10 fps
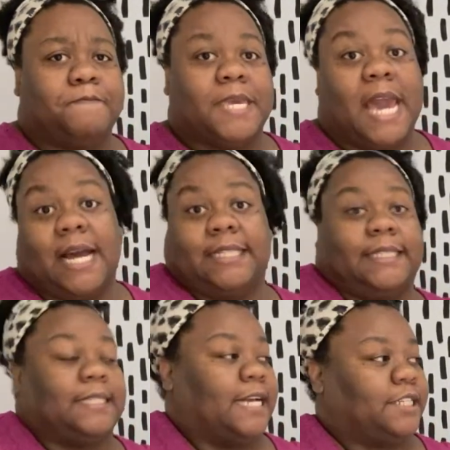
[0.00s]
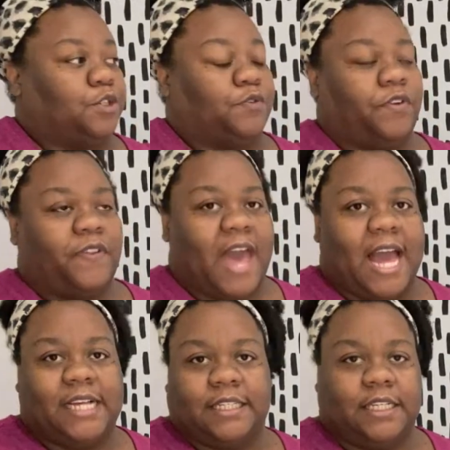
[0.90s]
yes, stay tuned for
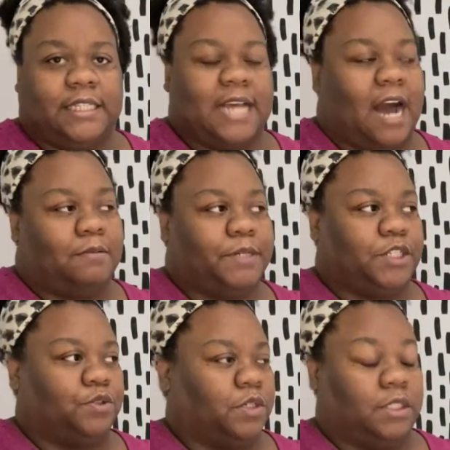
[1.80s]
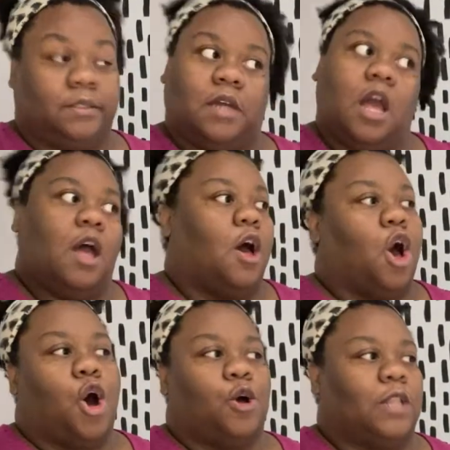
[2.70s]
that, because I'll be doing a
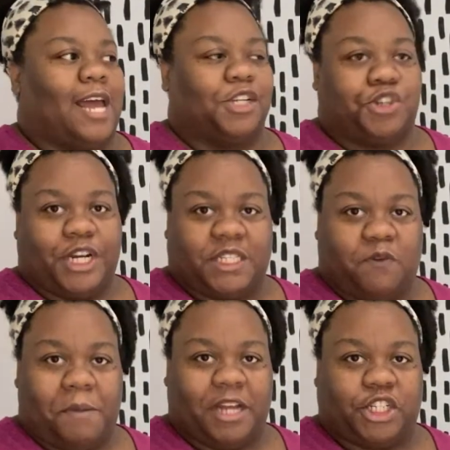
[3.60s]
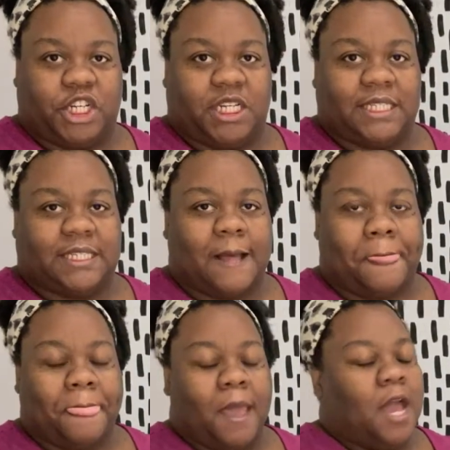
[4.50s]
whole lot of transformations.
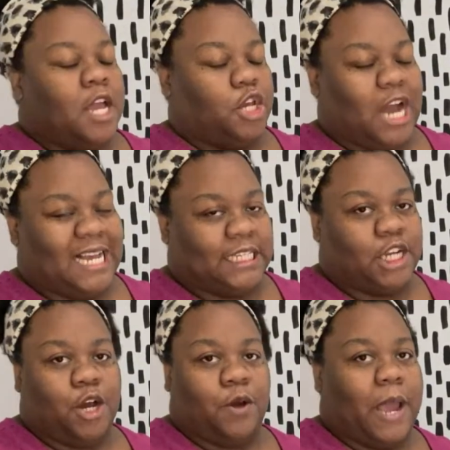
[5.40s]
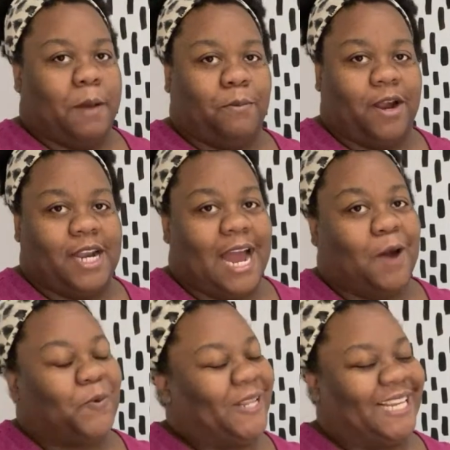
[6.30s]
You guys know Amber and
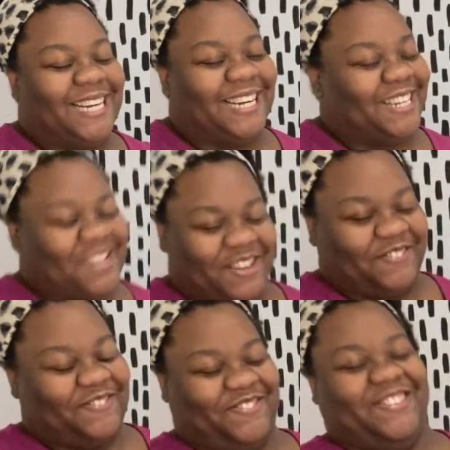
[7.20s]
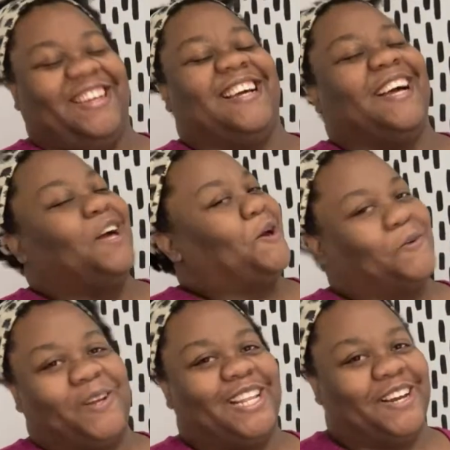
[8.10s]
I, we love
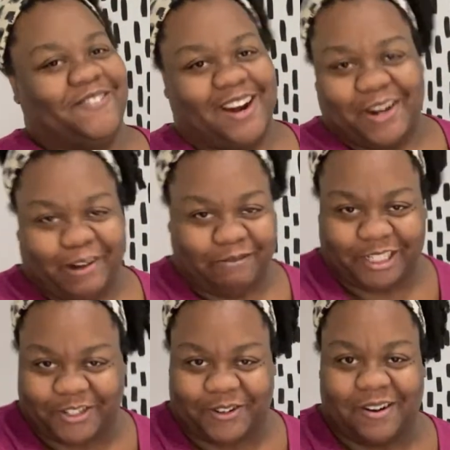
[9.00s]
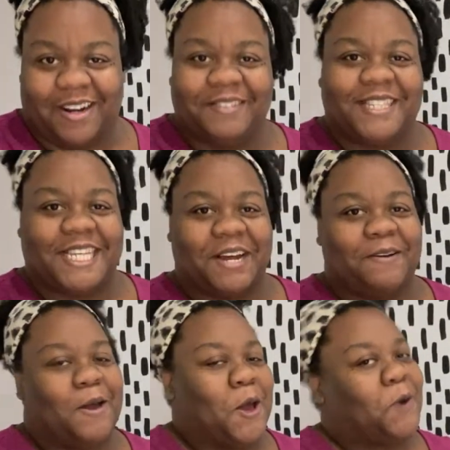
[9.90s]
our home decor.
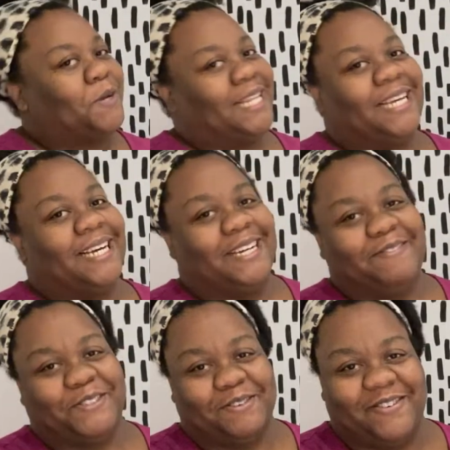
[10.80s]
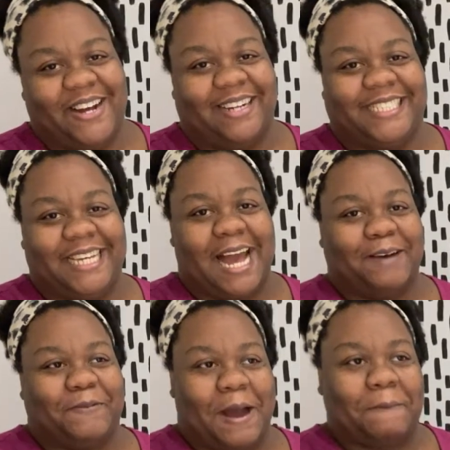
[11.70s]
So, we love doing our
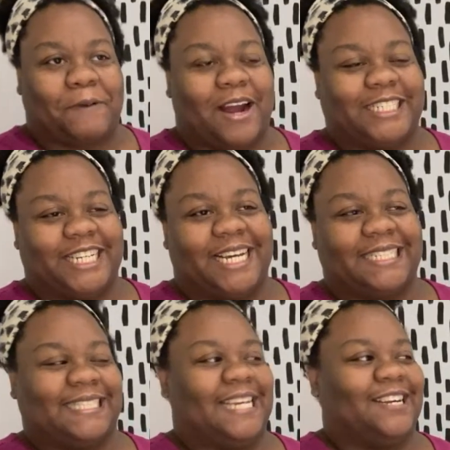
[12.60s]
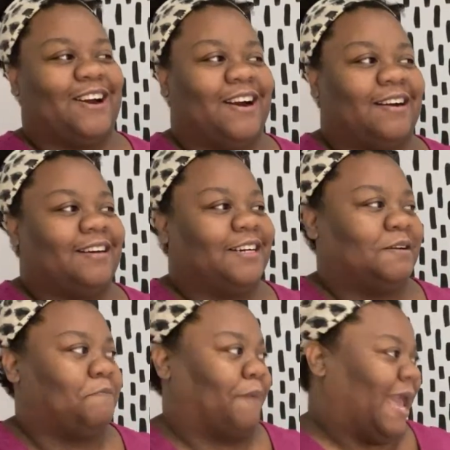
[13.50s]
DIY projects and our
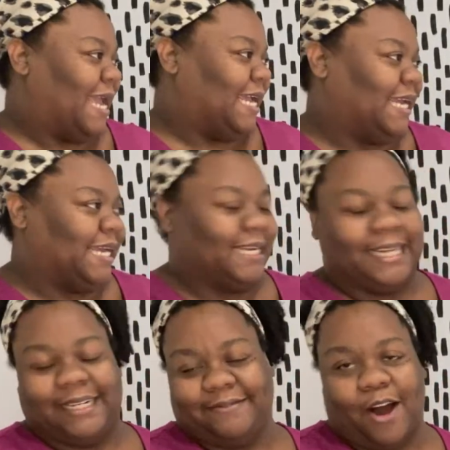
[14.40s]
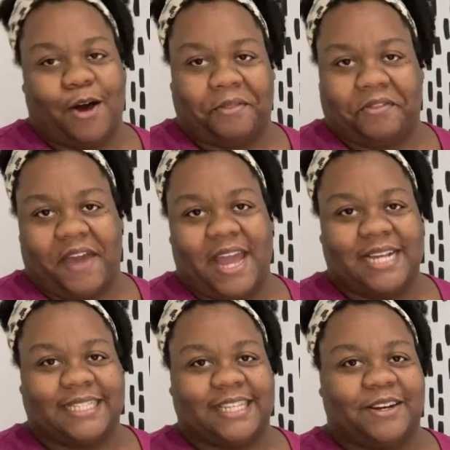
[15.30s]
painting and all the
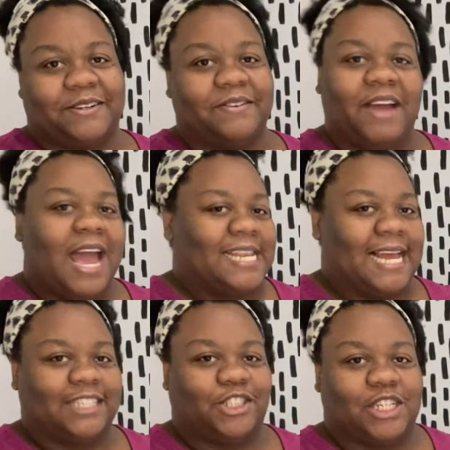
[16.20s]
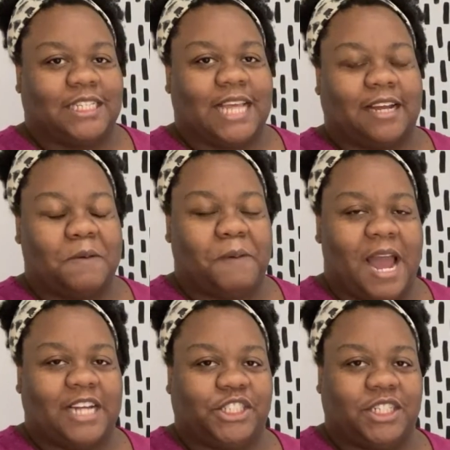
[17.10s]
things. So, that's just like a
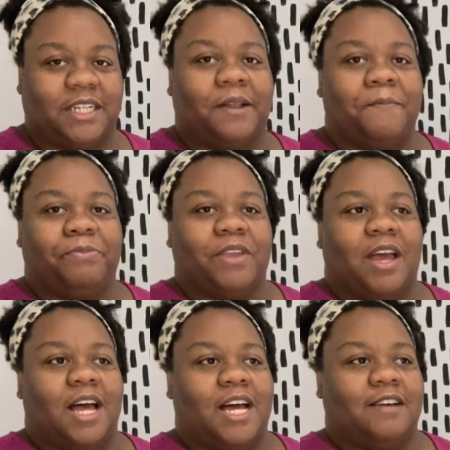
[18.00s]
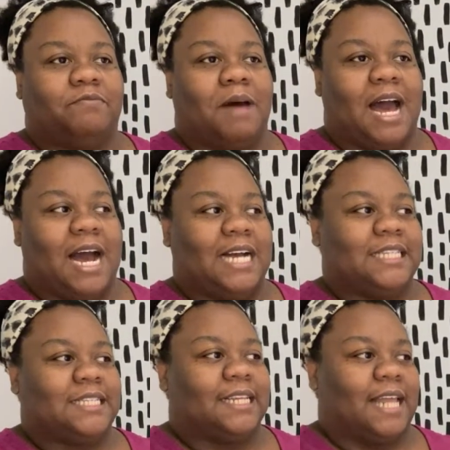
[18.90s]
passion of
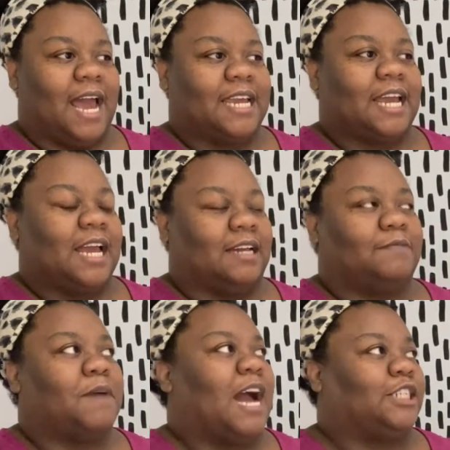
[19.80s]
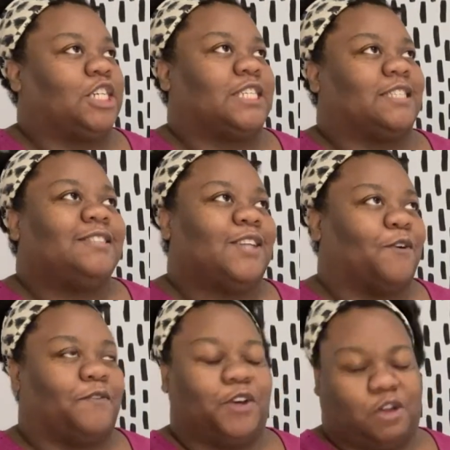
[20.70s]
mine. To like, I just
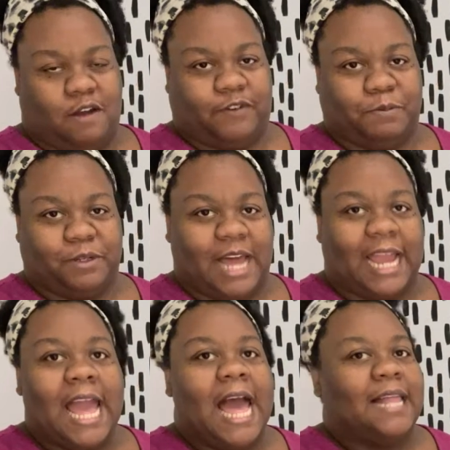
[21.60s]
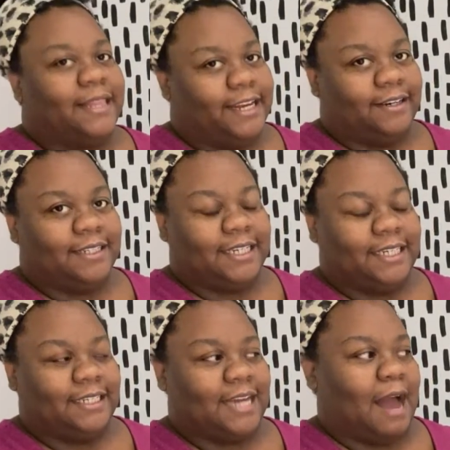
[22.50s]
don't feel comfortable. Like,
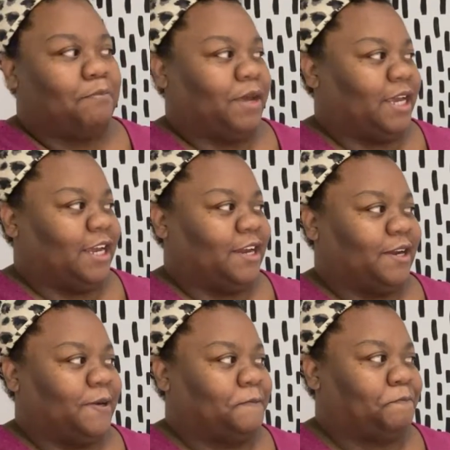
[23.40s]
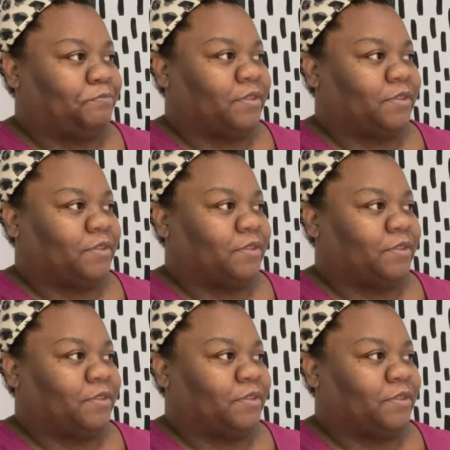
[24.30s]
literally, I've been here